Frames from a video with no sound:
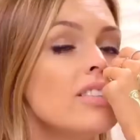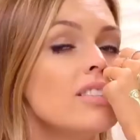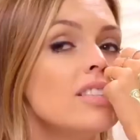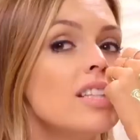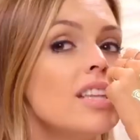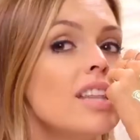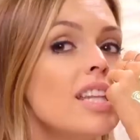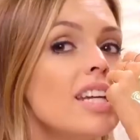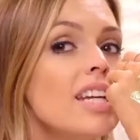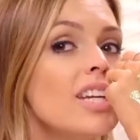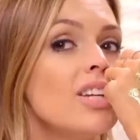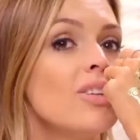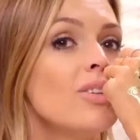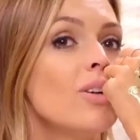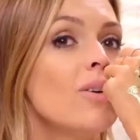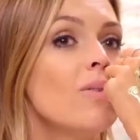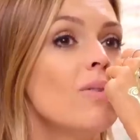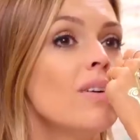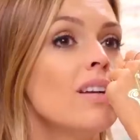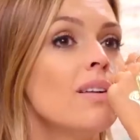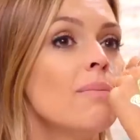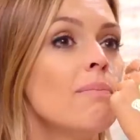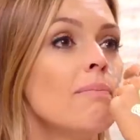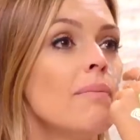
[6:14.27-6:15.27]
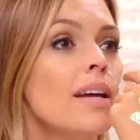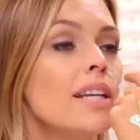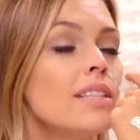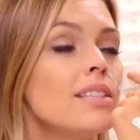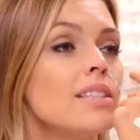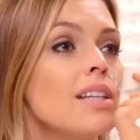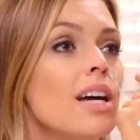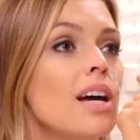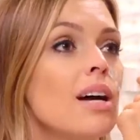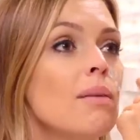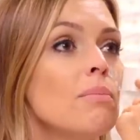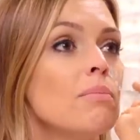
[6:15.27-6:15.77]
Here's the thing, you don't want to
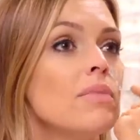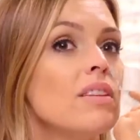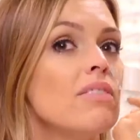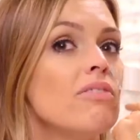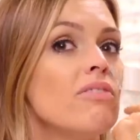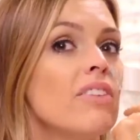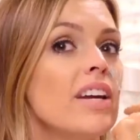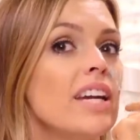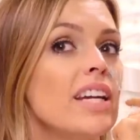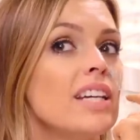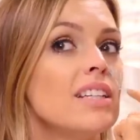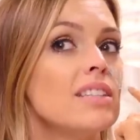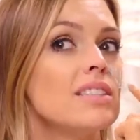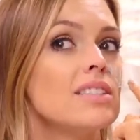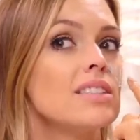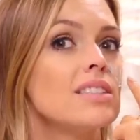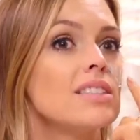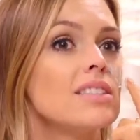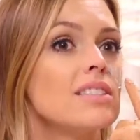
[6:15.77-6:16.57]
mess up the face.